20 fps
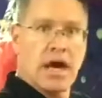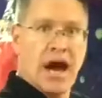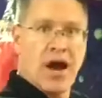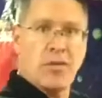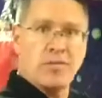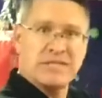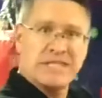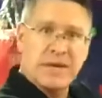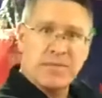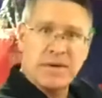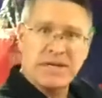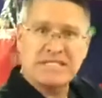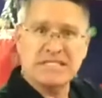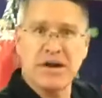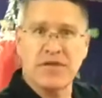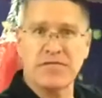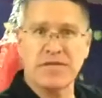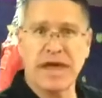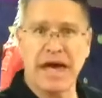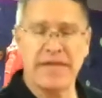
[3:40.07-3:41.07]
I almost hit
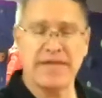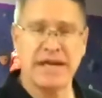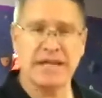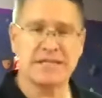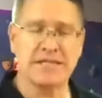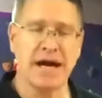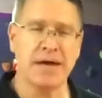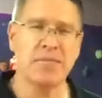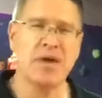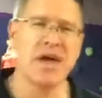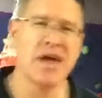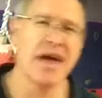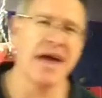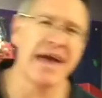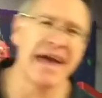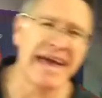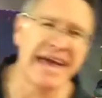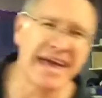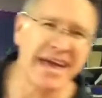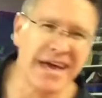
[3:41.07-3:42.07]
myself in the head that time.
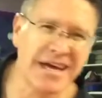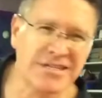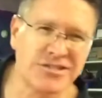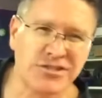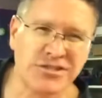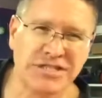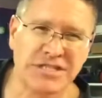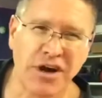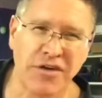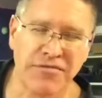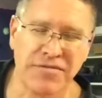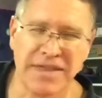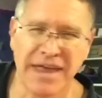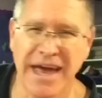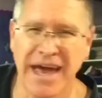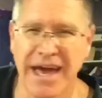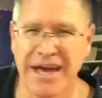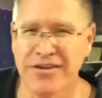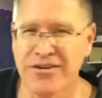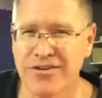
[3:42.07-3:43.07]
Hit yourself in the
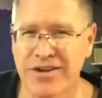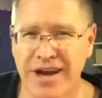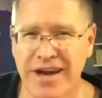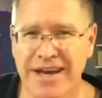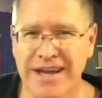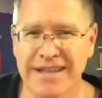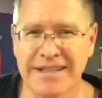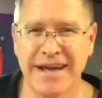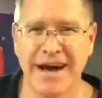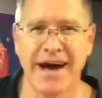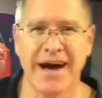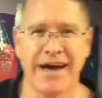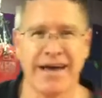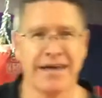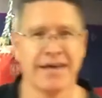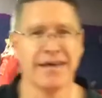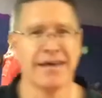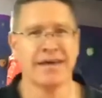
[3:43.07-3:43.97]
head, you're not gonna die.